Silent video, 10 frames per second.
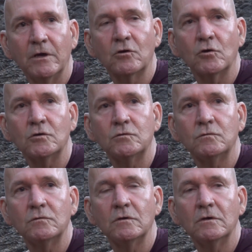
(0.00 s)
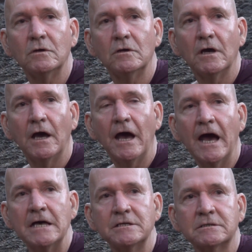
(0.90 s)
because
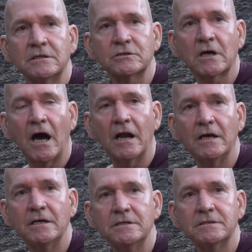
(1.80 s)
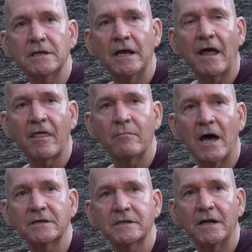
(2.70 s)
as the scholars and other
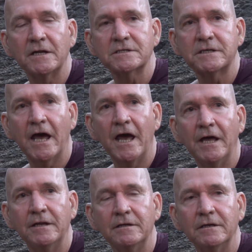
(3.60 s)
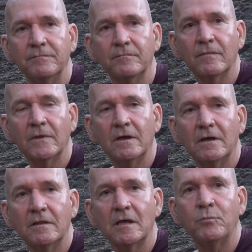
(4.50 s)
monks understand,
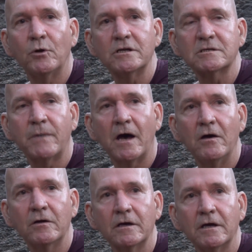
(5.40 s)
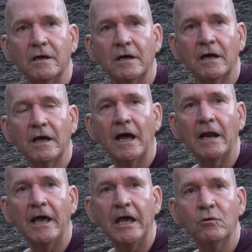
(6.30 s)
the Buddha spoke a
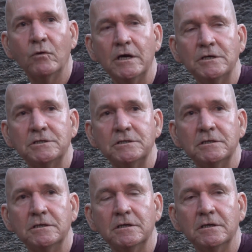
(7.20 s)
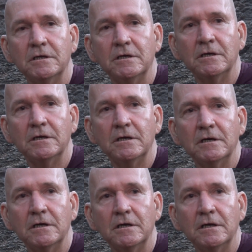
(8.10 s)
language
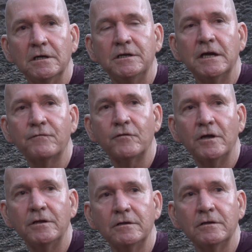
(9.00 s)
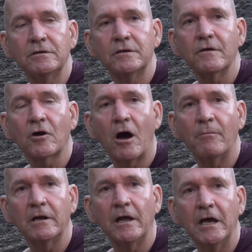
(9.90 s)
different to the
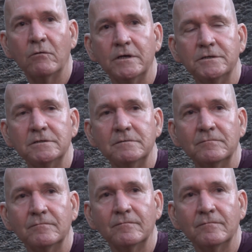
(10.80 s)
common language.